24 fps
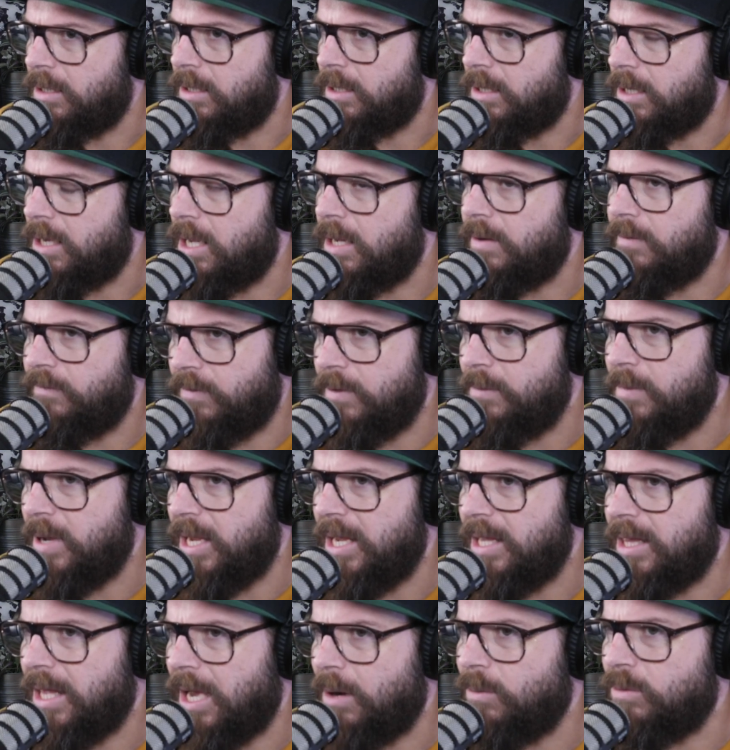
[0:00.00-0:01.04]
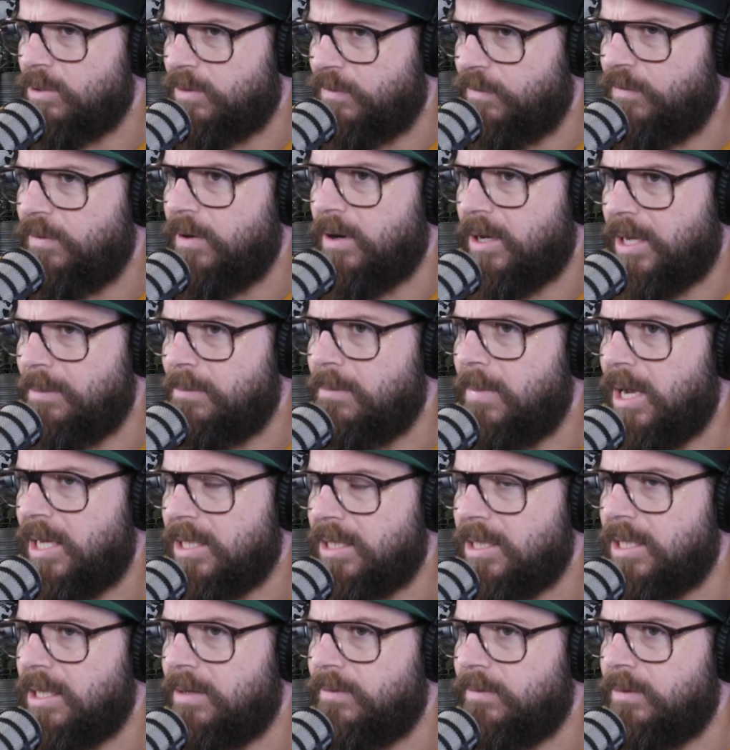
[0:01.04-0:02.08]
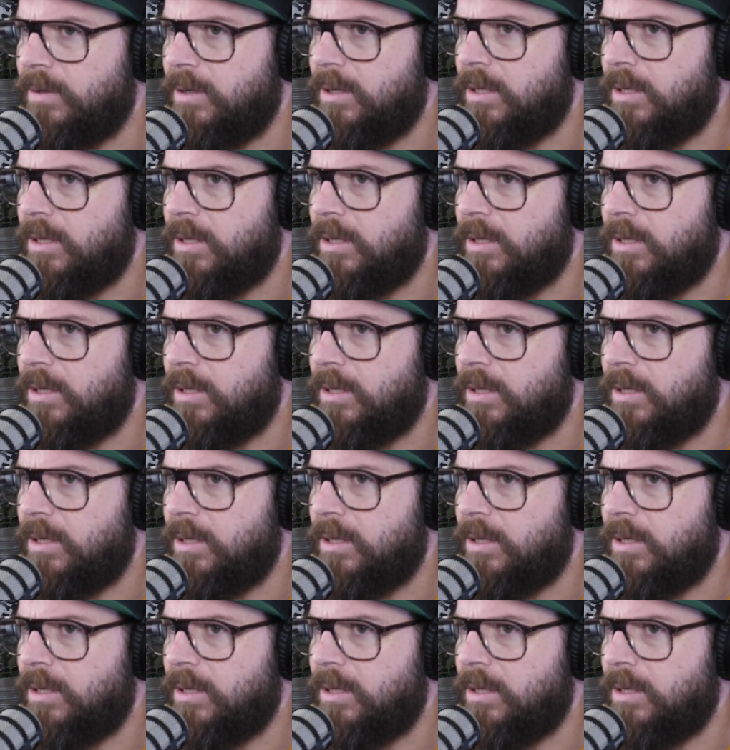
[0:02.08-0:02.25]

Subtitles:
And for me, that was fucking massive